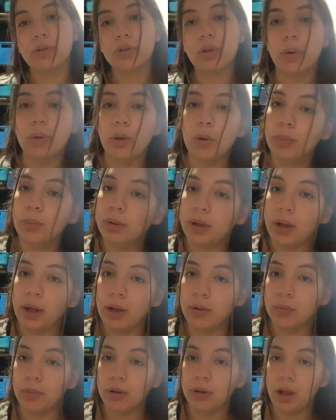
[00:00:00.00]
play and
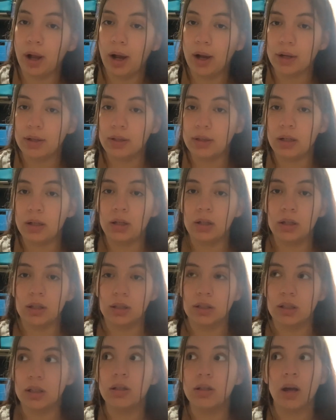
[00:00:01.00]
relaxing because it's
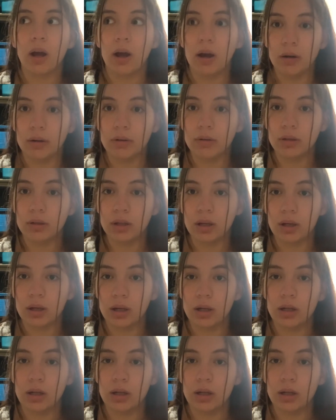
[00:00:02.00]
hot outside.